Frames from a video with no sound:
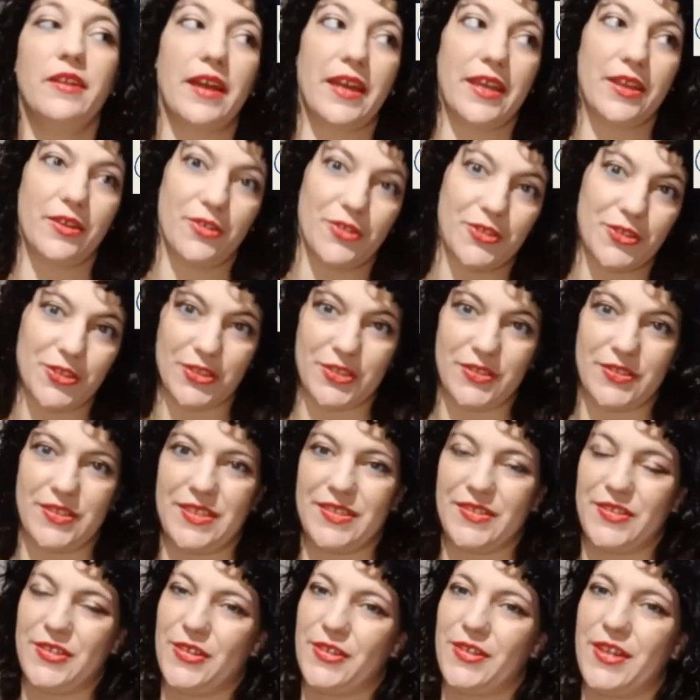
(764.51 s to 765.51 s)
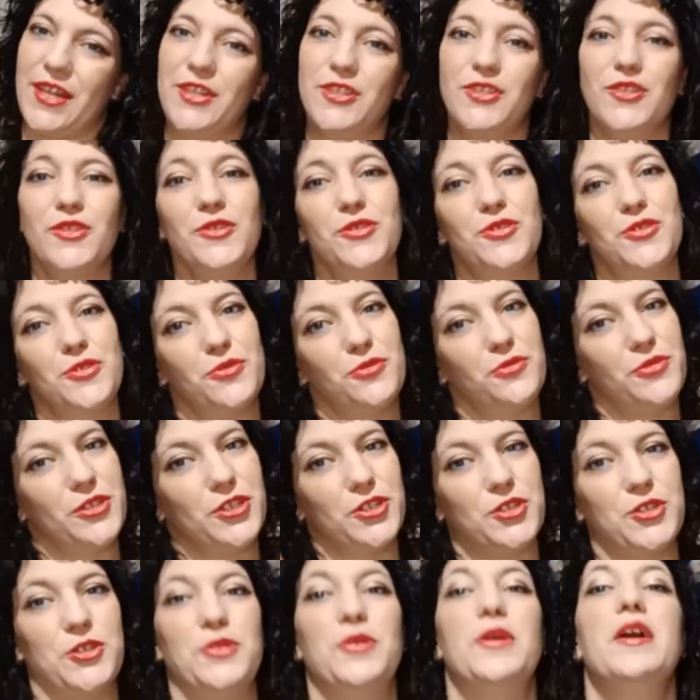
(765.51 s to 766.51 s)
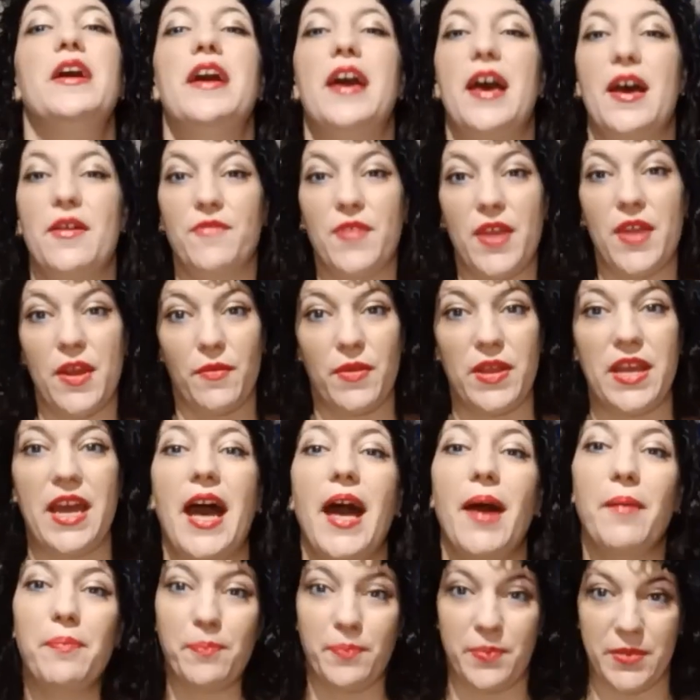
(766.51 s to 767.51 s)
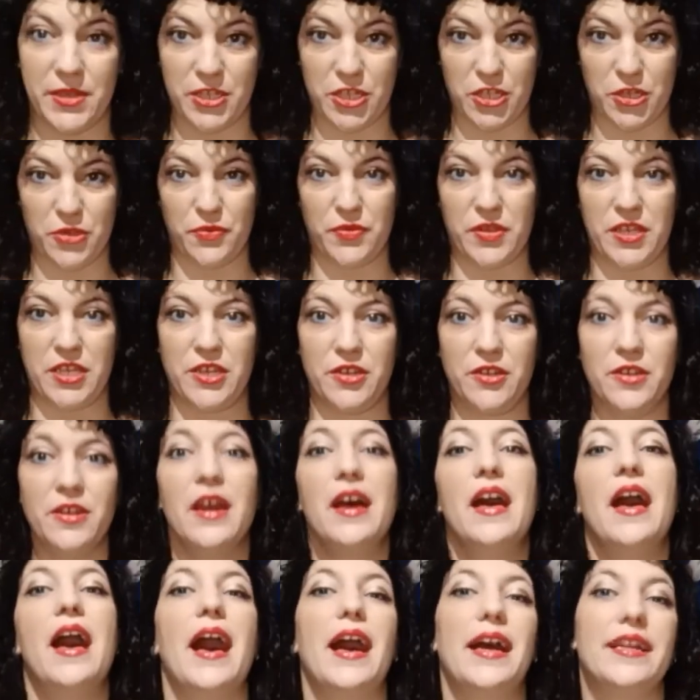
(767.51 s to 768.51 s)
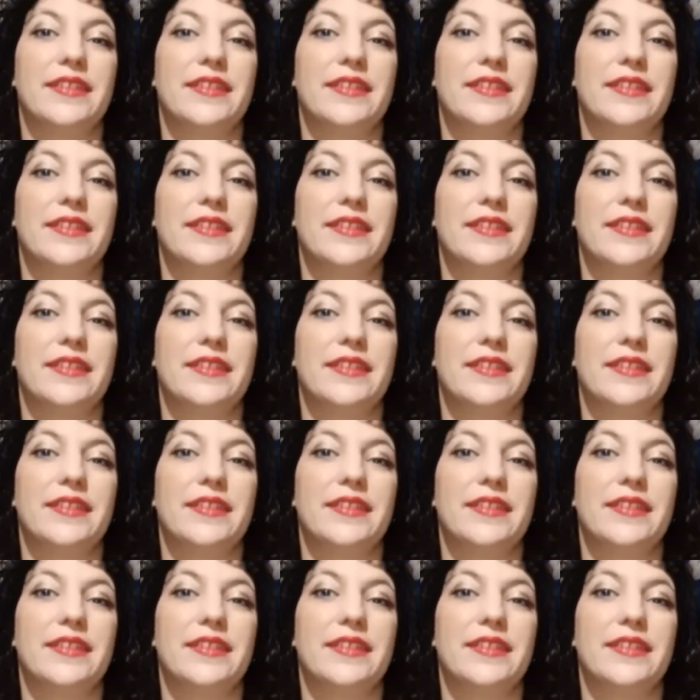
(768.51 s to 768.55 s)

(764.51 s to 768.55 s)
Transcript: I also seize the occasion to wish you a very happy new year,